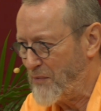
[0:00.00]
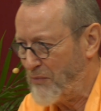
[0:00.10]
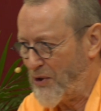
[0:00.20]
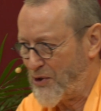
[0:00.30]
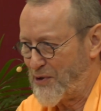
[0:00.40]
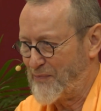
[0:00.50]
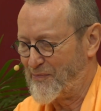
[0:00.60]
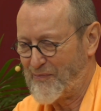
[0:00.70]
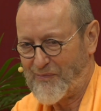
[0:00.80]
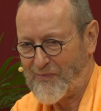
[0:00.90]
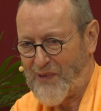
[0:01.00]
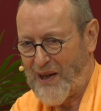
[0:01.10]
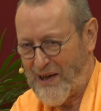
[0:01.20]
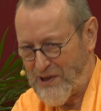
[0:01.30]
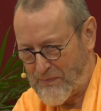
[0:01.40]
But
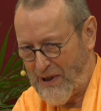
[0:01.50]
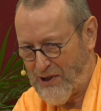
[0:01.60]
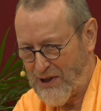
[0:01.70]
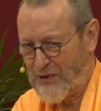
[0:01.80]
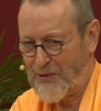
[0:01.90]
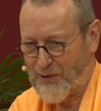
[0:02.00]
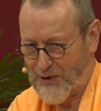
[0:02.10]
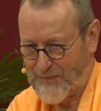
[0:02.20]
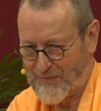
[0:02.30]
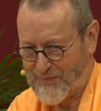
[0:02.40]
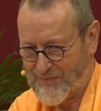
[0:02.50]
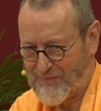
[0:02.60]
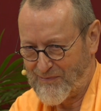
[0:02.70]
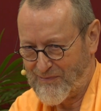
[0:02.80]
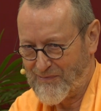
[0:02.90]
Asparsha Yoga
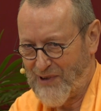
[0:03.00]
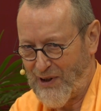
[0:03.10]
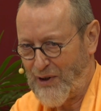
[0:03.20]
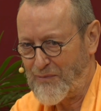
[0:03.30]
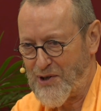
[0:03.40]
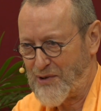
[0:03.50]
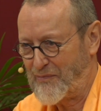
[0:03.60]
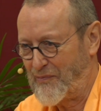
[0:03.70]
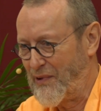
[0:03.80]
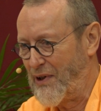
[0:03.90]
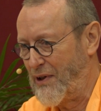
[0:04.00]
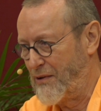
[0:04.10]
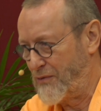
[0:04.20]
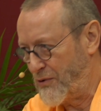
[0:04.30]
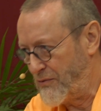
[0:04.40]
comes
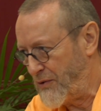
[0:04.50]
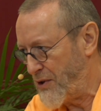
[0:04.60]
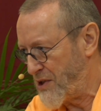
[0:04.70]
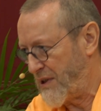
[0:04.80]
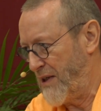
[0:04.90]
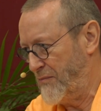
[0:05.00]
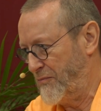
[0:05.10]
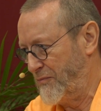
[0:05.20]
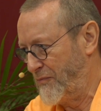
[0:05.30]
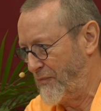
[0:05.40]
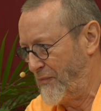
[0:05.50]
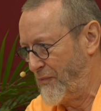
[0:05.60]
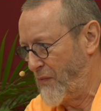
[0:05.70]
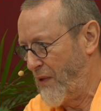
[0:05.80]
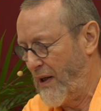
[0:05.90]
for the first time
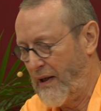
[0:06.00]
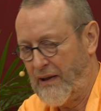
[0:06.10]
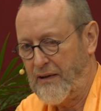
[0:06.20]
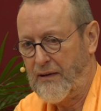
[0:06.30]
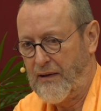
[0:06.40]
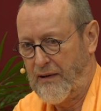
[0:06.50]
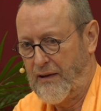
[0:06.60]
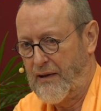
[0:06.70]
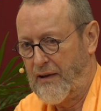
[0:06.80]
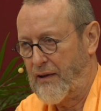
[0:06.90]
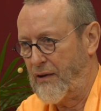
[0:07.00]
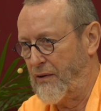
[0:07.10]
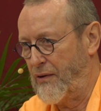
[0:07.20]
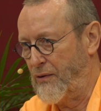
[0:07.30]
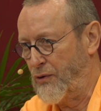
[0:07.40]
in
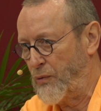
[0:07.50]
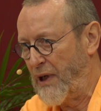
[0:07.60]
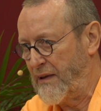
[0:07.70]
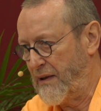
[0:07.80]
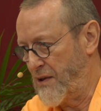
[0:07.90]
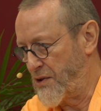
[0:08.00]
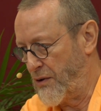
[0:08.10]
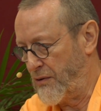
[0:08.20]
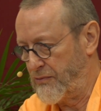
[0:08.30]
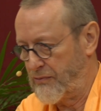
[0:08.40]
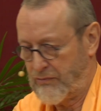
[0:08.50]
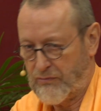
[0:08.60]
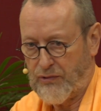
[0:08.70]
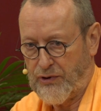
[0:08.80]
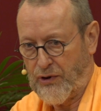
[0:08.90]
the writings of
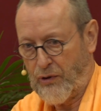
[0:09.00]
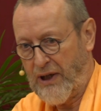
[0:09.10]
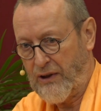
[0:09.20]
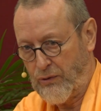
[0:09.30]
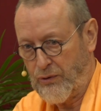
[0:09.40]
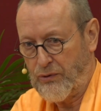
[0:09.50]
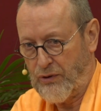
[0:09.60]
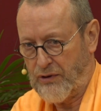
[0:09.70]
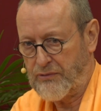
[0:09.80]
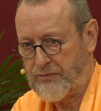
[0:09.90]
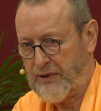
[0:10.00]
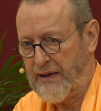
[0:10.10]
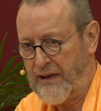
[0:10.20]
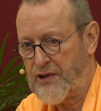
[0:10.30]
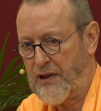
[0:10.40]
the Grand Guru of
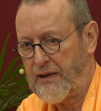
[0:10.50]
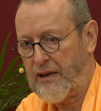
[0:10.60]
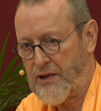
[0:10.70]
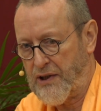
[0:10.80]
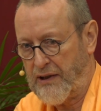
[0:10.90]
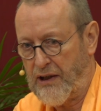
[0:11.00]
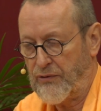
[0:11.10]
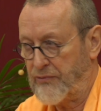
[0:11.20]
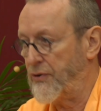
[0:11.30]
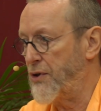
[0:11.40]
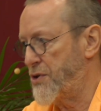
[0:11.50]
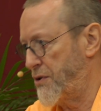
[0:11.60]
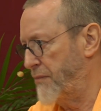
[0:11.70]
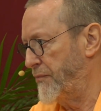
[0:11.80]
Adi Shankaracharya, the first